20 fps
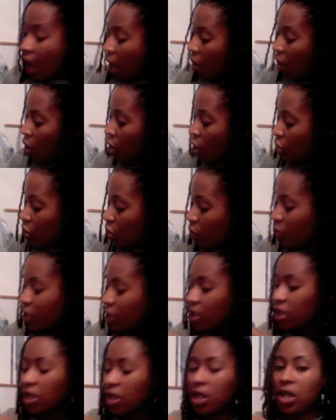I also
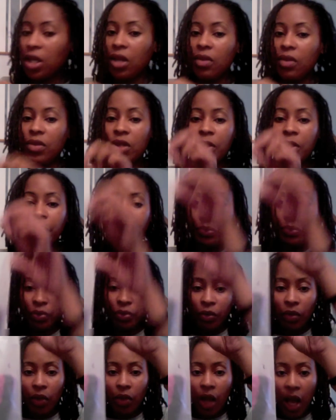received
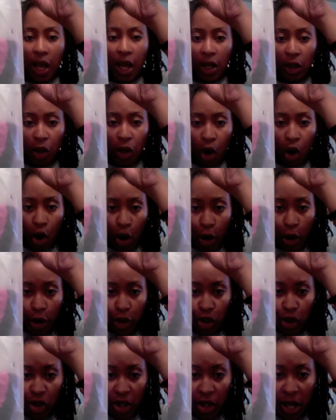a
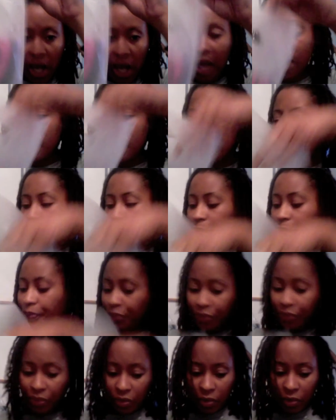large
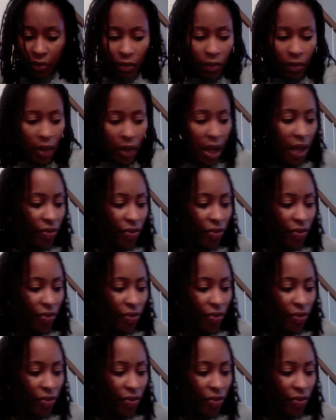size,